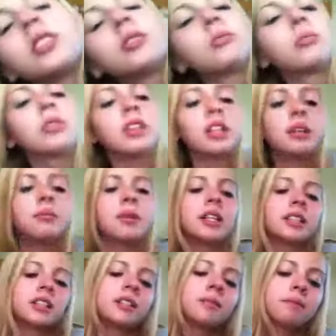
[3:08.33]
is really
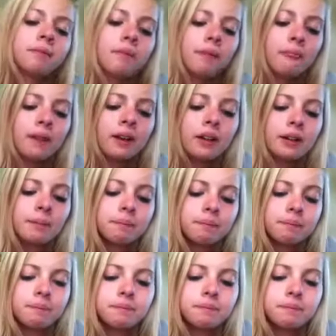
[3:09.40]
amazing. And